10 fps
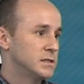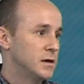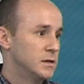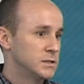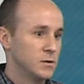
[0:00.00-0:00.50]

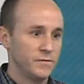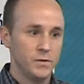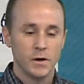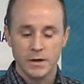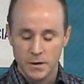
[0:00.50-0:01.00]
Also, if you
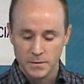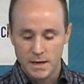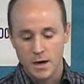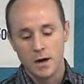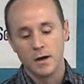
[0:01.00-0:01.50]
already know what they
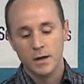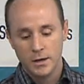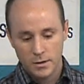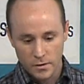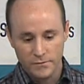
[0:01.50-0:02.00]
are,
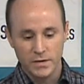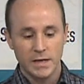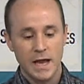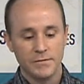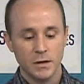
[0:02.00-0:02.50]
hopefully you can
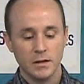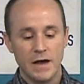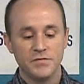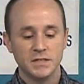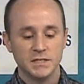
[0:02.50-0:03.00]
have a little
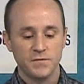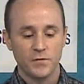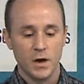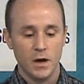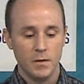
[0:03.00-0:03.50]
laugh. This is
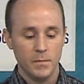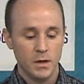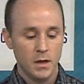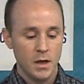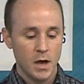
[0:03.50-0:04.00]
from
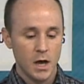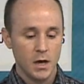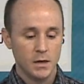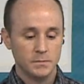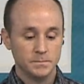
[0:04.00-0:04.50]

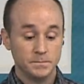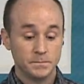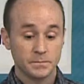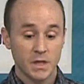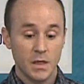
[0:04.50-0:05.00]

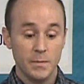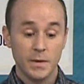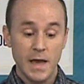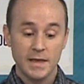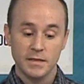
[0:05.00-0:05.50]
The Big
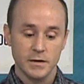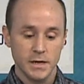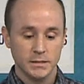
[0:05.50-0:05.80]
Bang Theory.